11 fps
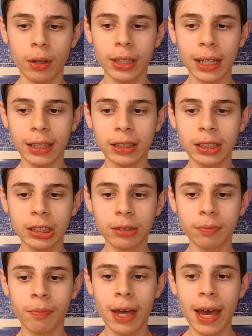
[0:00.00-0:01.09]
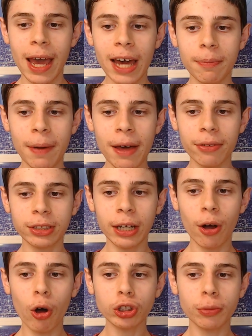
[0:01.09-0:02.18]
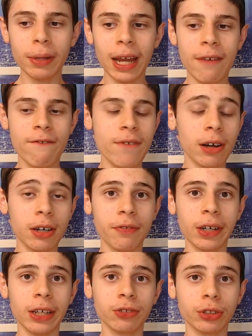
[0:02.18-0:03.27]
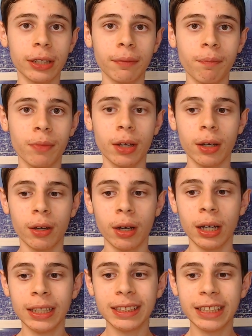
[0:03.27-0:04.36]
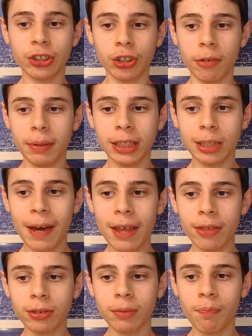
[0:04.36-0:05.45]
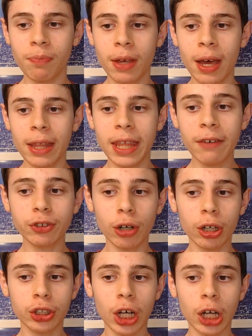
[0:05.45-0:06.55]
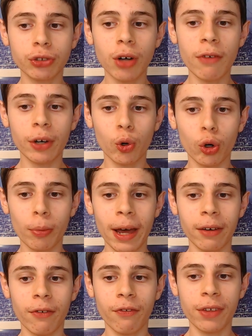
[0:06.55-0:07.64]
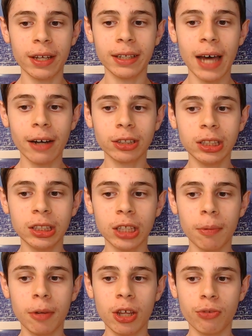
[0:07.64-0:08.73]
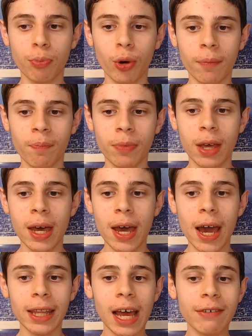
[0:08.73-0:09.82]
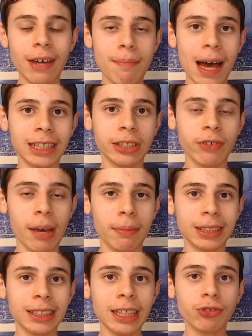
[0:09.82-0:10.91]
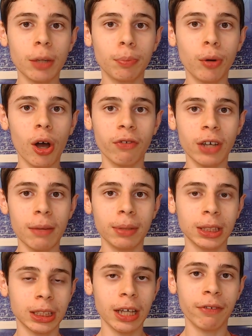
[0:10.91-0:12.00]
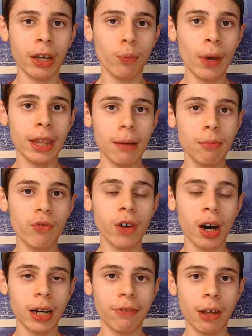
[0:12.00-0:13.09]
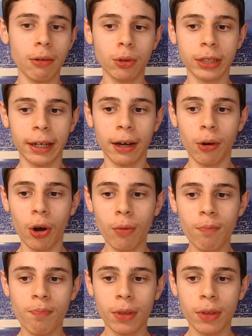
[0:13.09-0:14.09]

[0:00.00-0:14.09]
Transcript: yet this season. And the Panthers, they also made a very, very interesting decision. Because the Panthers, they've started Josh Love at quarterback for the entire season up to this point, And they have a massive game. It's essentially a playoff game because if they win, they move on. If they lose, they go home.